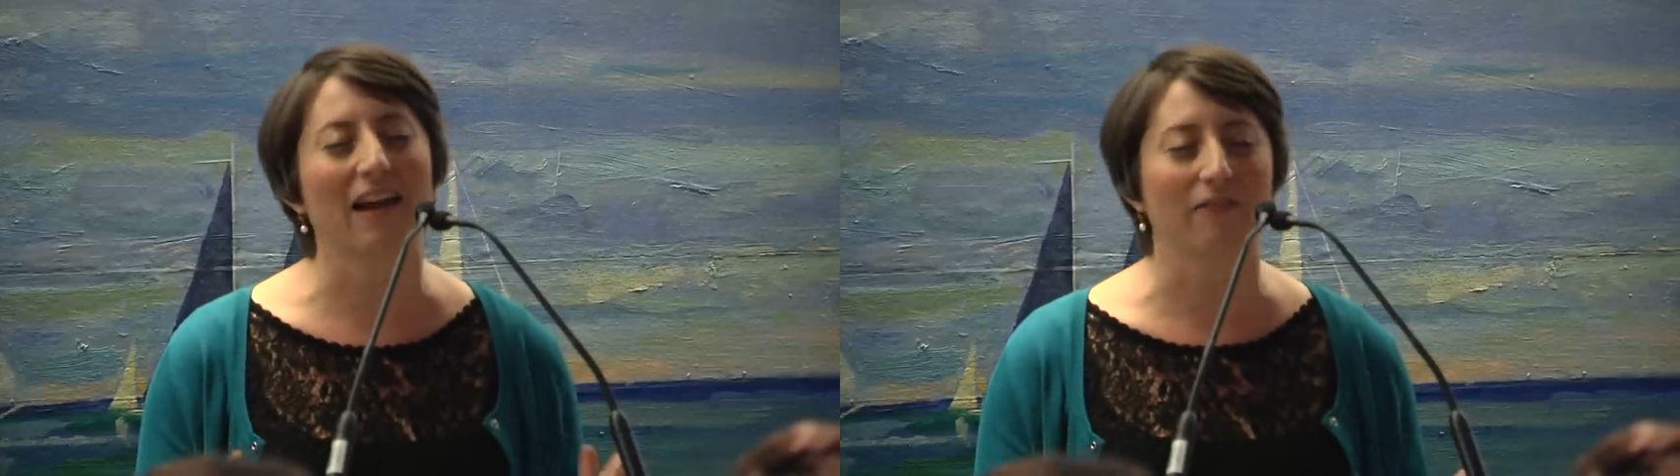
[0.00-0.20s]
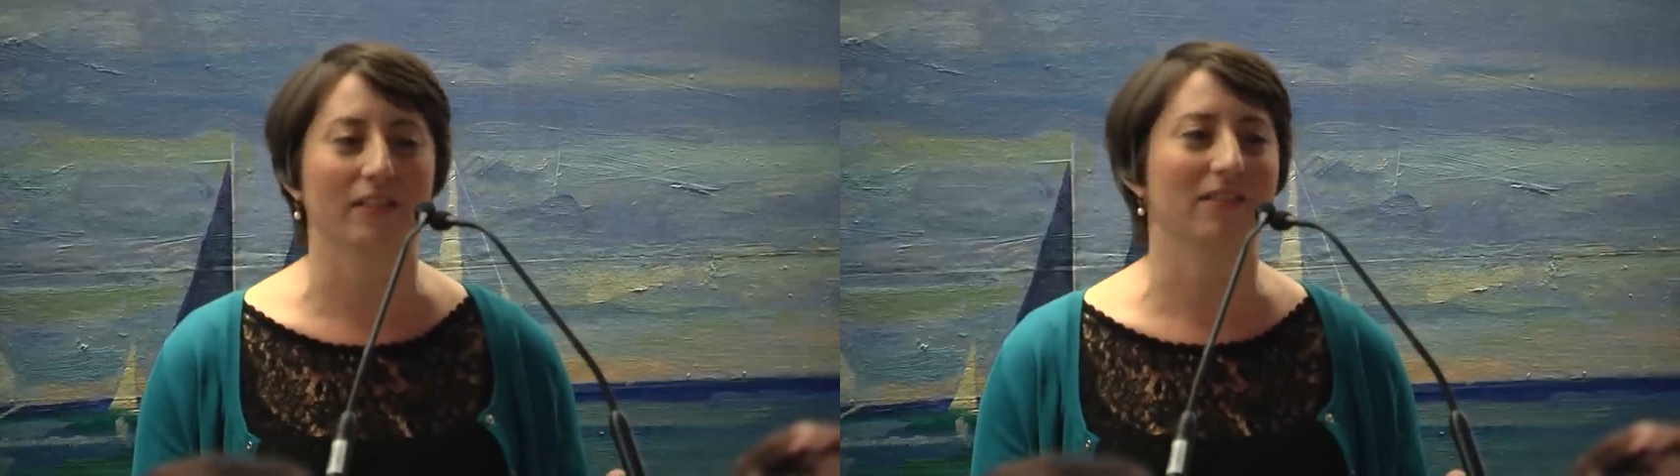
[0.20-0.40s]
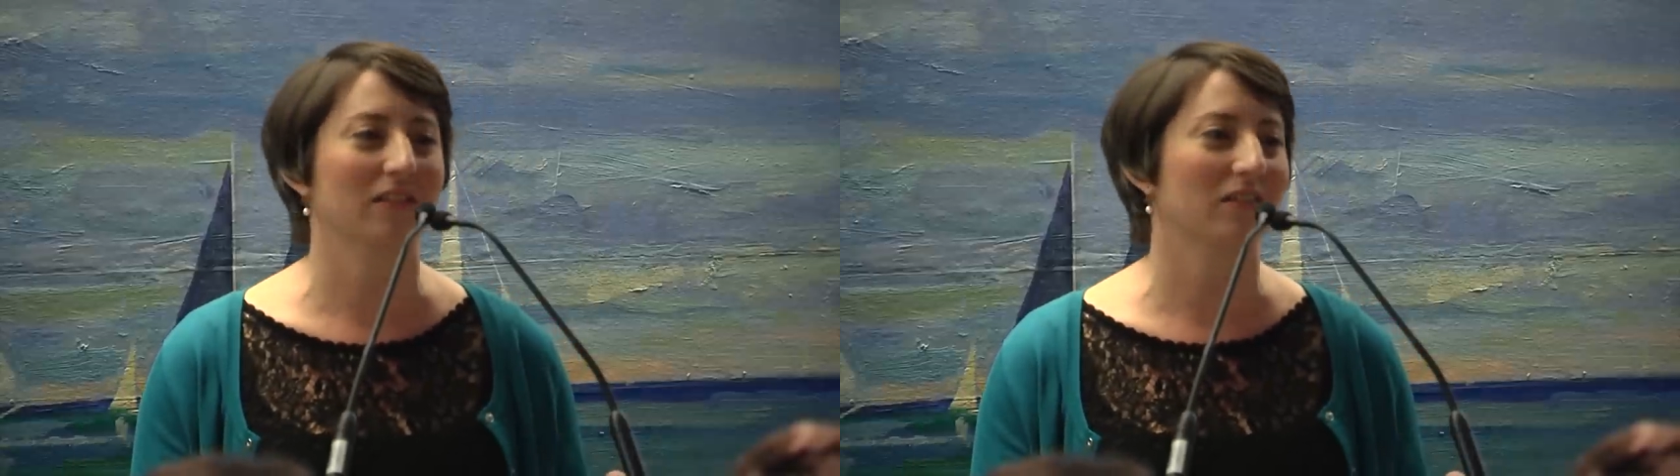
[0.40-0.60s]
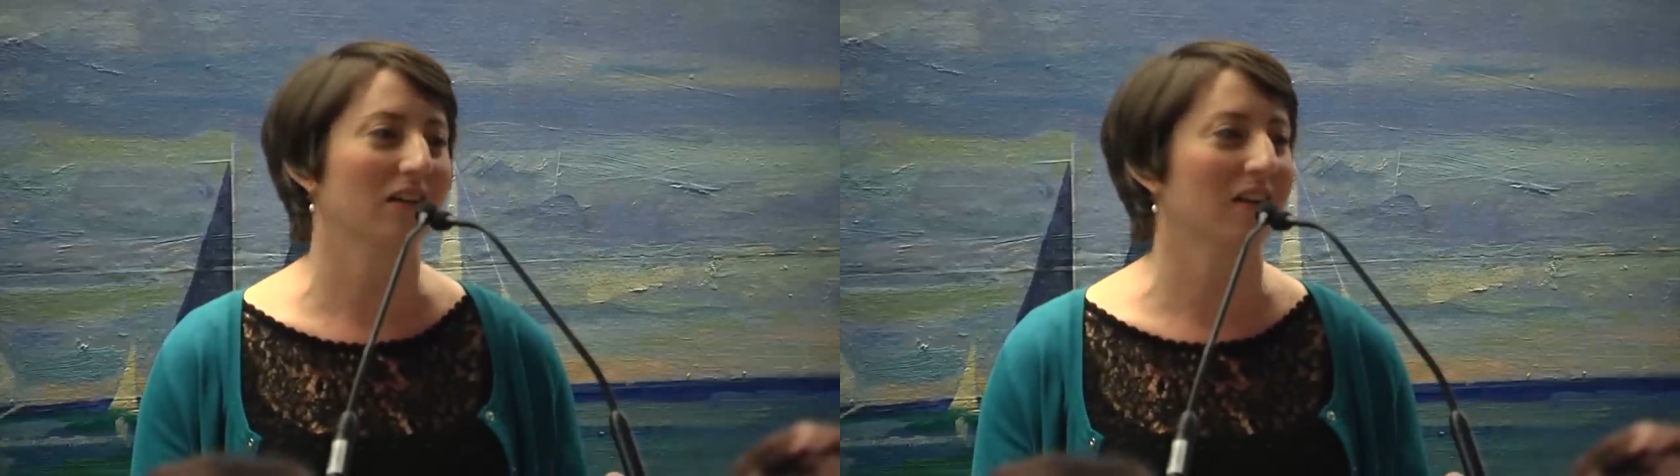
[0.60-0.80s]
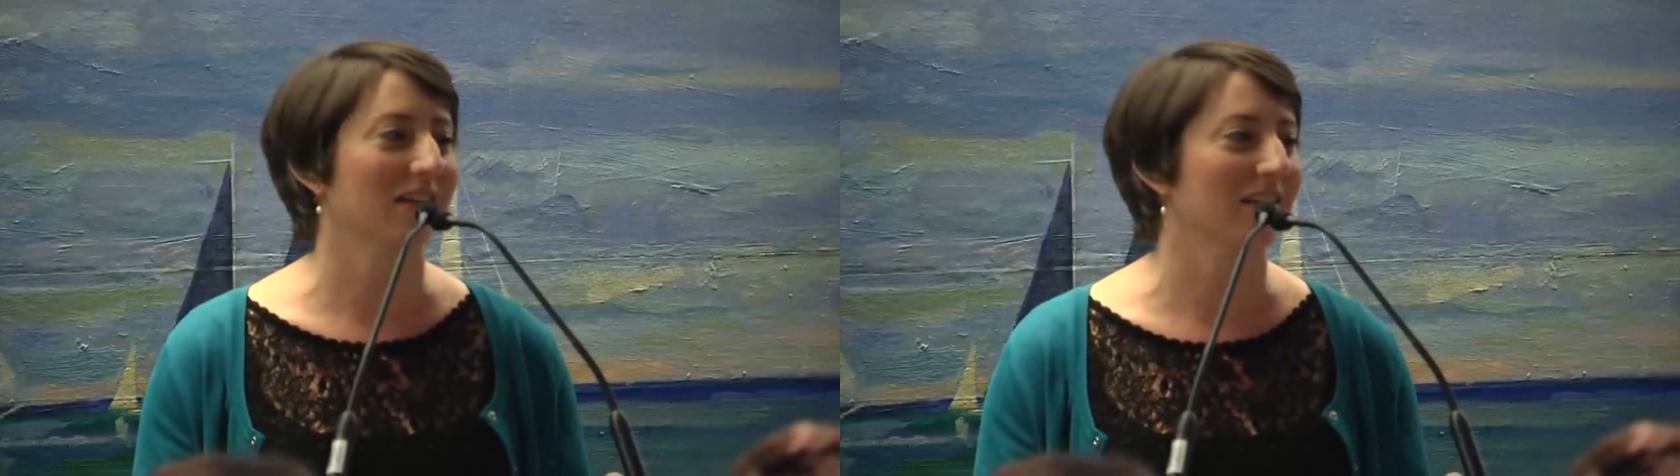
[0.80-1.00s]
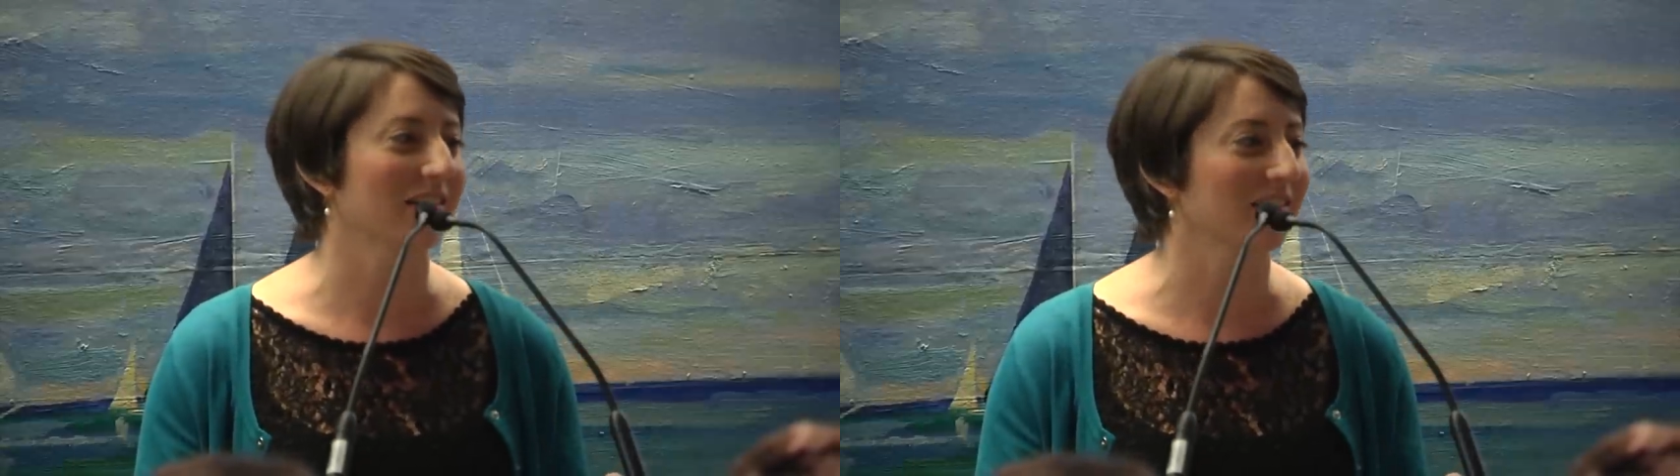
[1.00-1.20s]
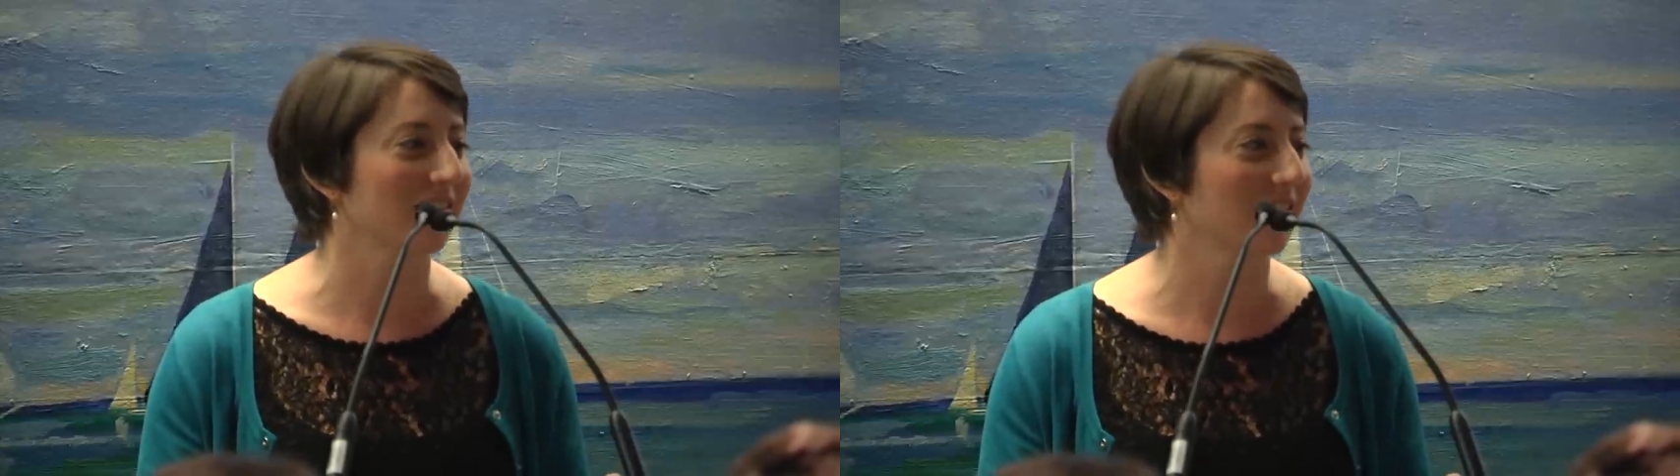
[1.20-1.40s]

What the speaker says: every single continent.